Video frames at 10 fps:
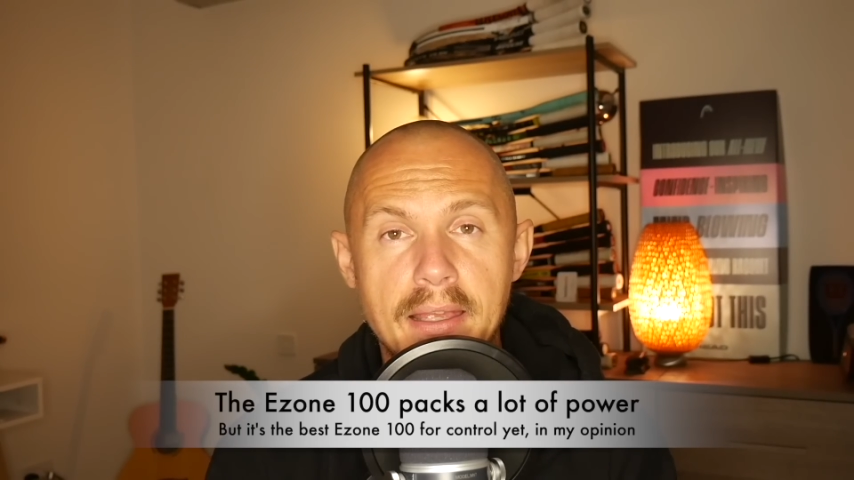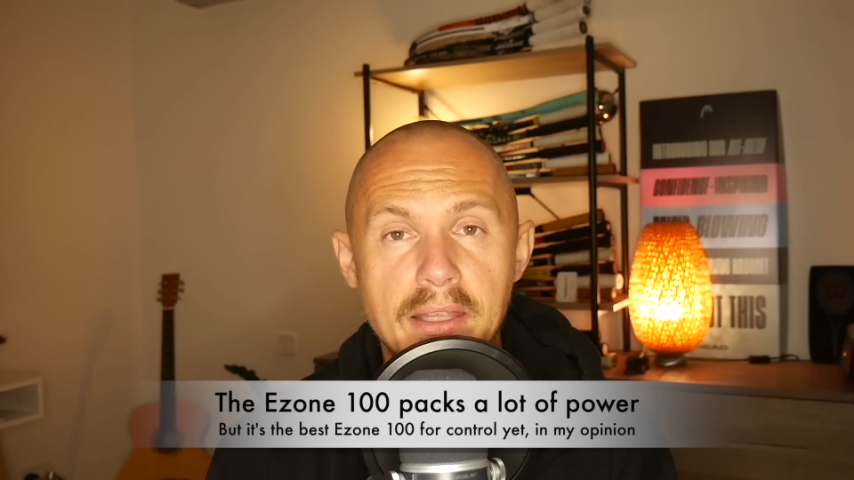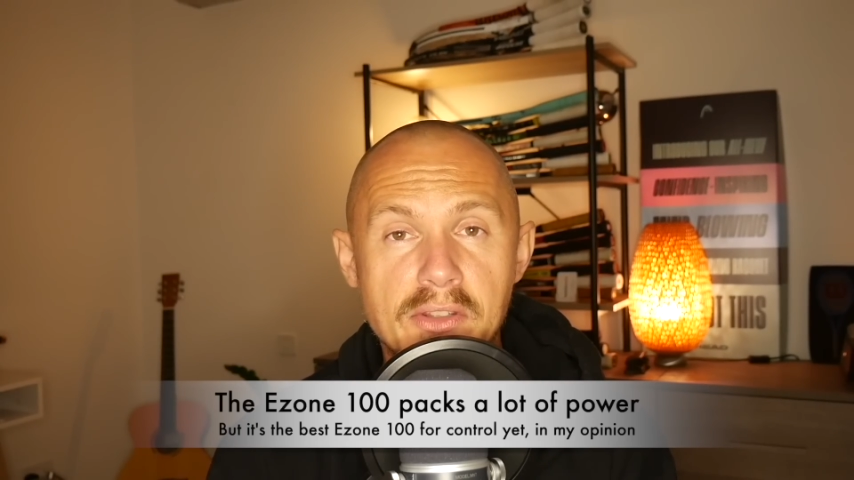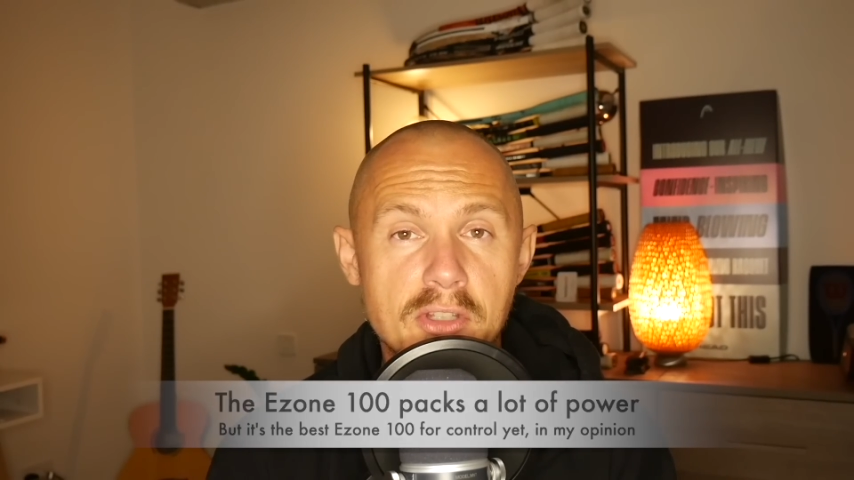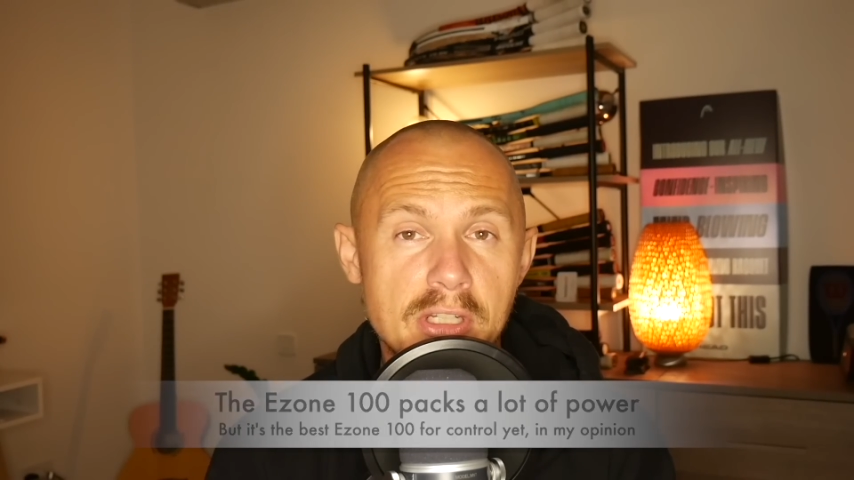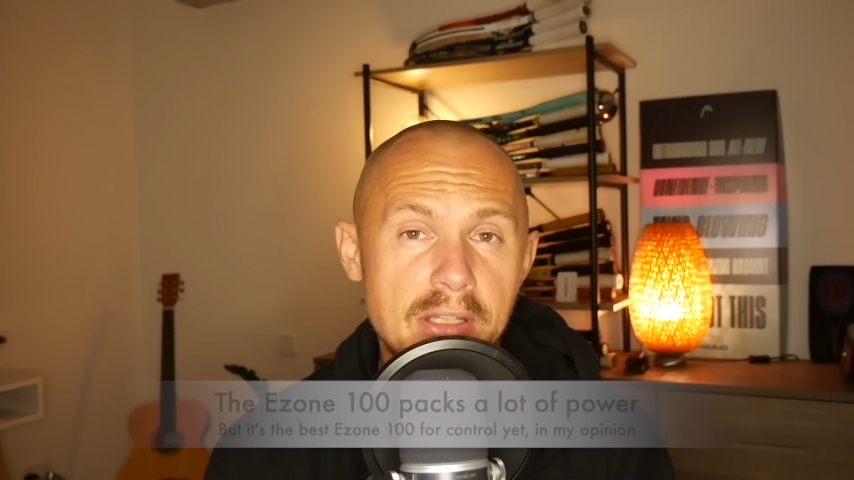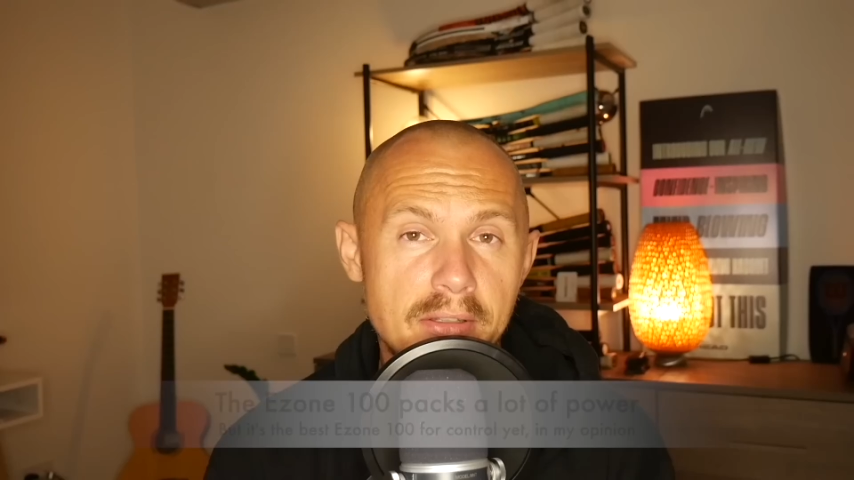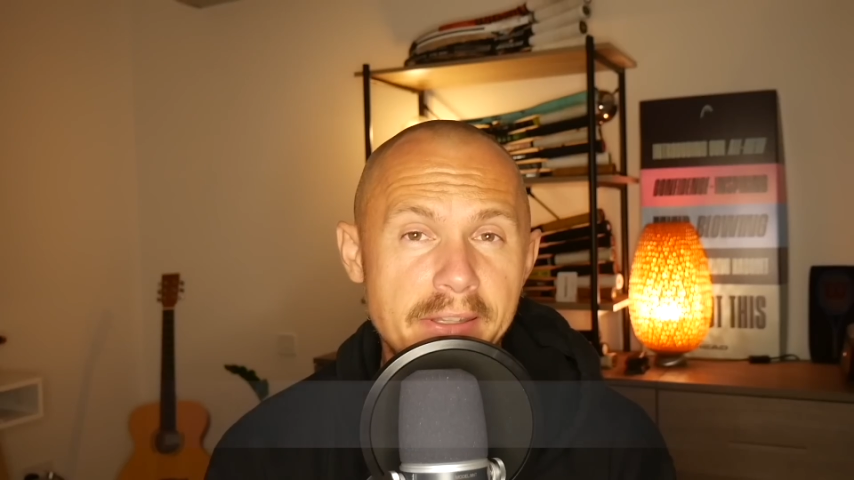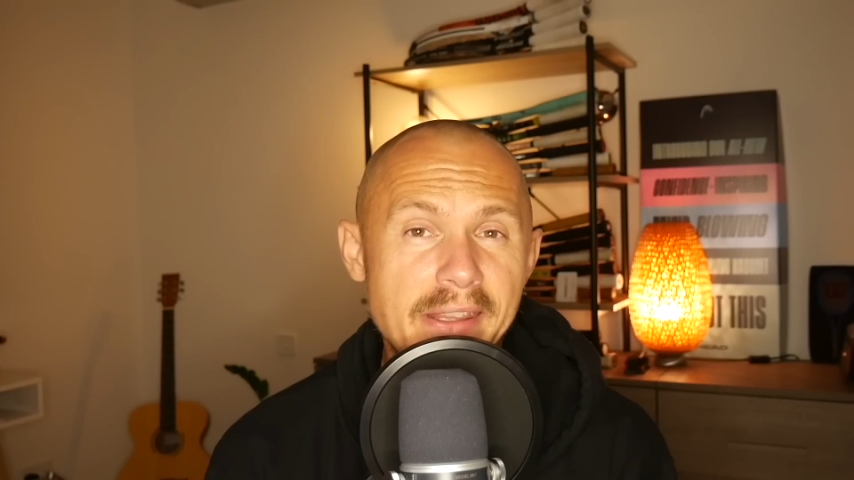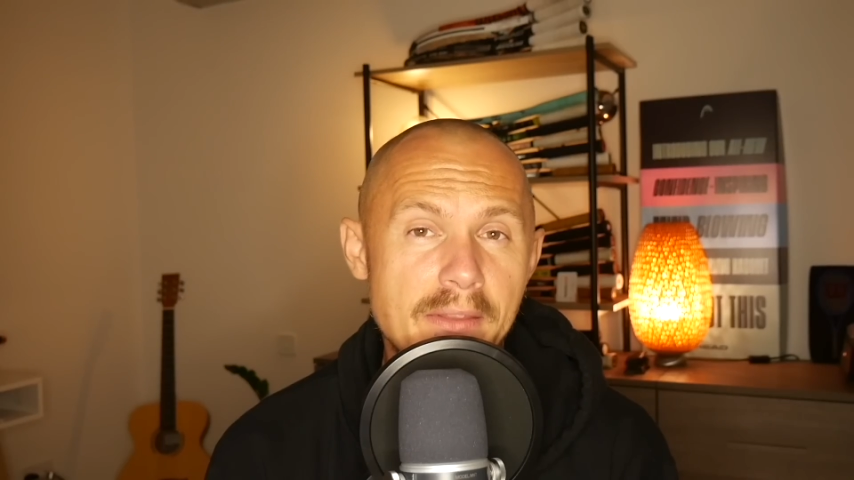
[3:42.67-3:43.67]
is going to
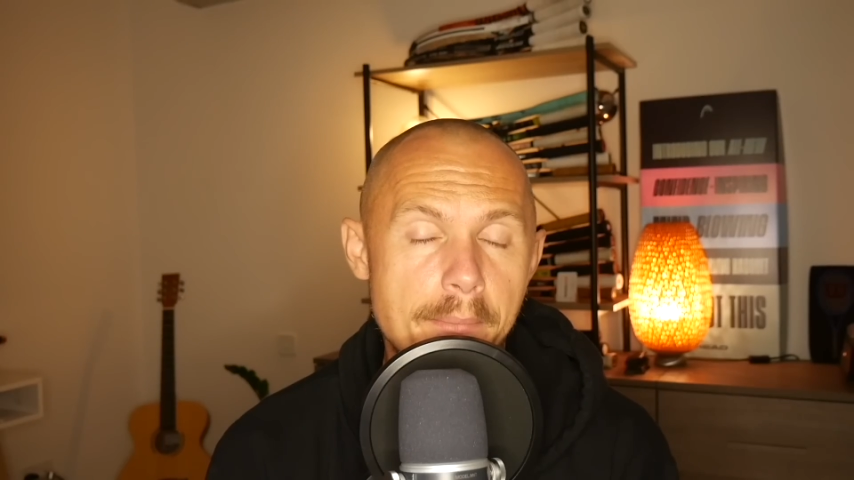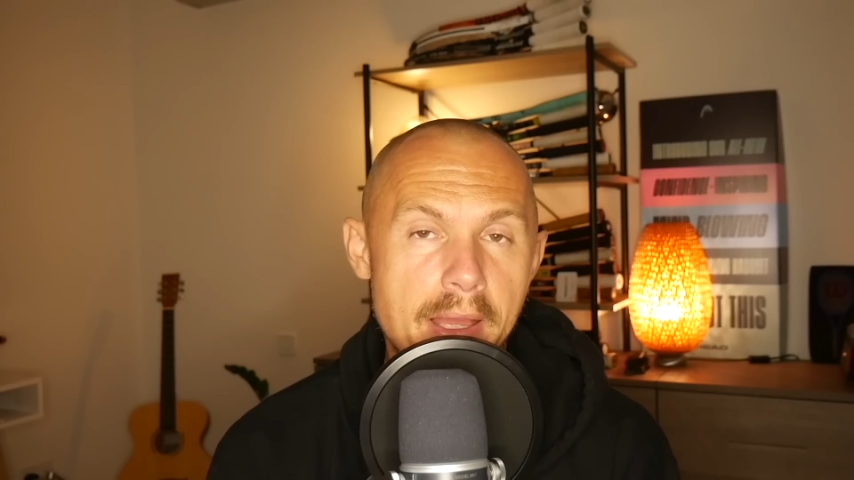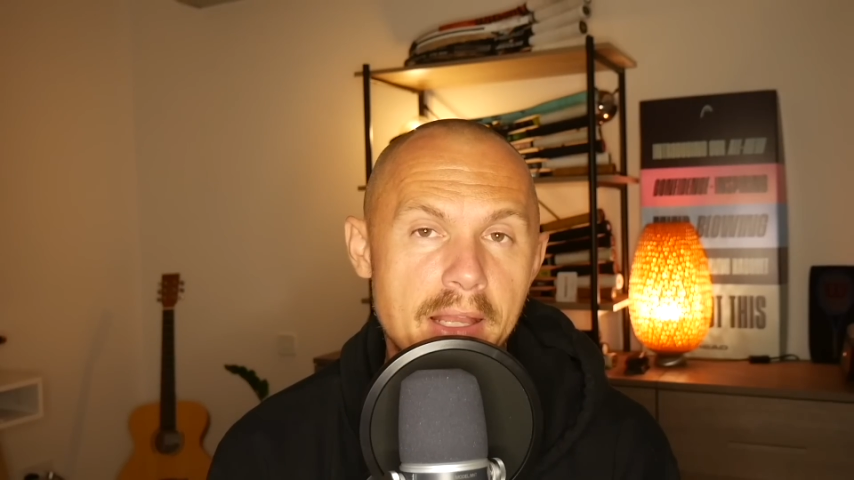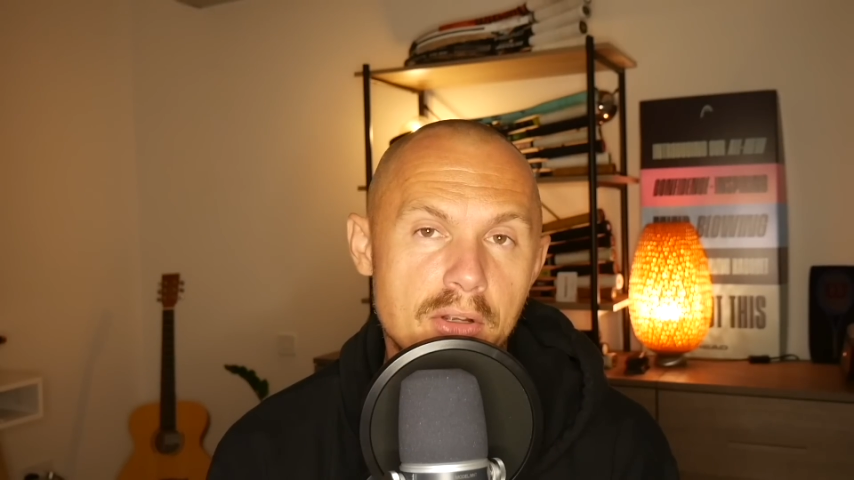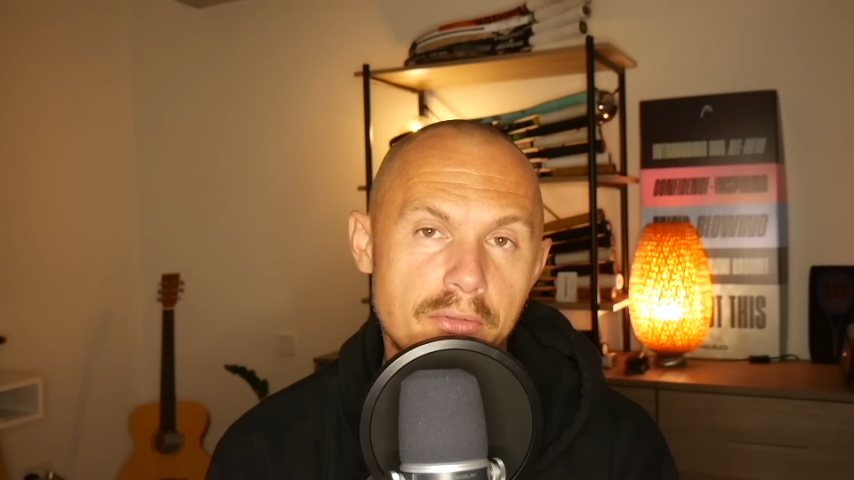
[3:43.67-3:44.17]
lead the pack